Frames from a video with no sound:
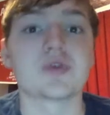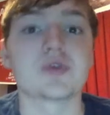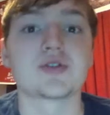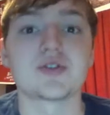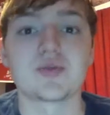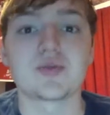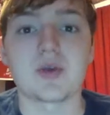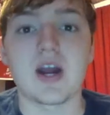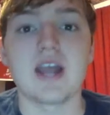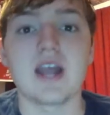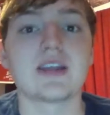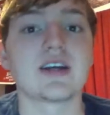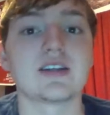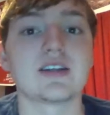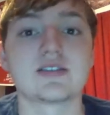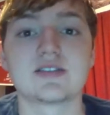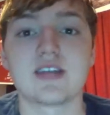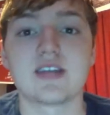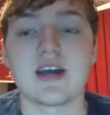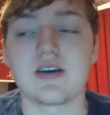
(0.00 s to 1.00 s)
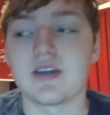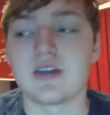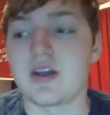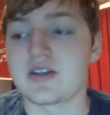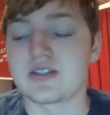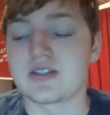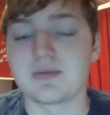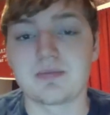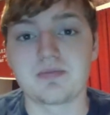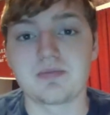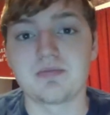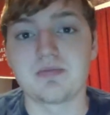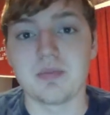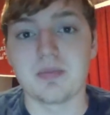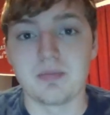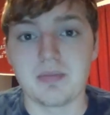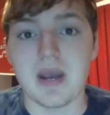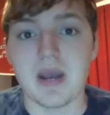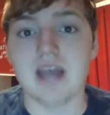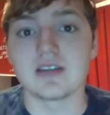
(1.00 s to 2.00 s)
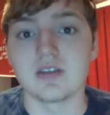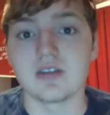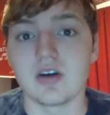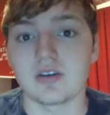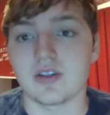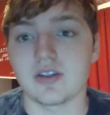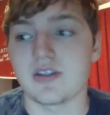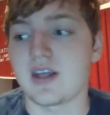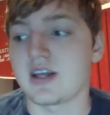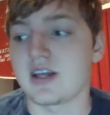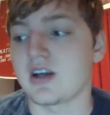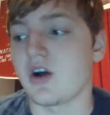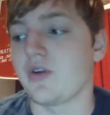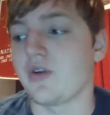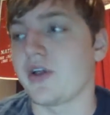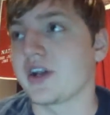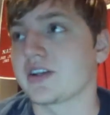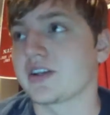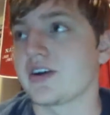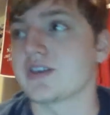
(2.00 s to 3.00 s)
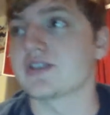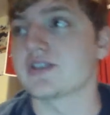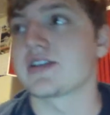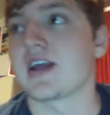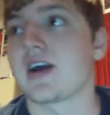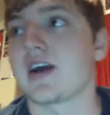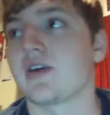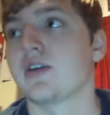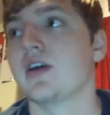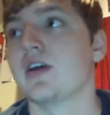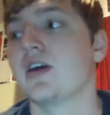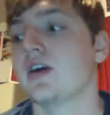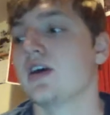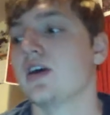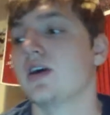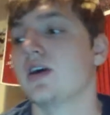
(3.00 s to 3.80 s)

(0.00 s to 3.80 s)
which is right, because that's bad luck that they called that a touchdown.